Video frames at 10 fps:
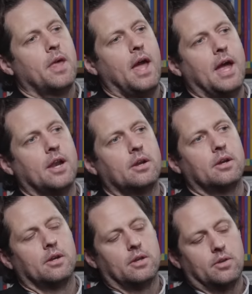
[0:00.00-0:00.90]
and
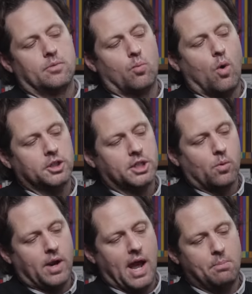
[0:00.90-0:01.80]
watching
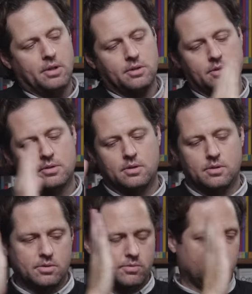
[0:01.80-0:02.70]
what happens
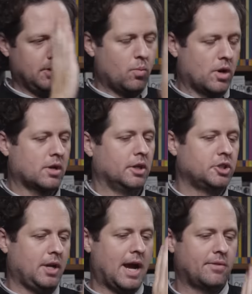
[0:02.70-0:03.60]
in one
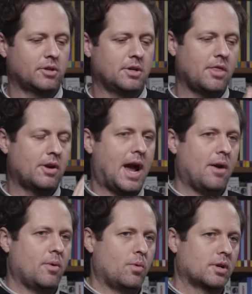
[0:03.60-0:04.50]
country after another,
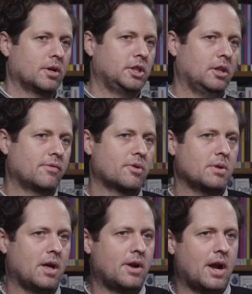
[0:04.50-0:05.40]
how that one country learned from
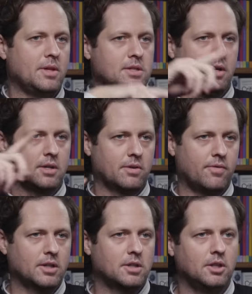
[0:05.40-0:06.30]
another, how these things
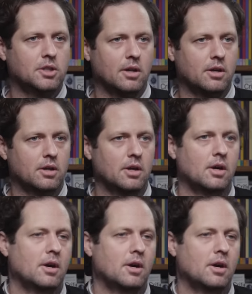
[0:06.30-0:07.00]
affected each other,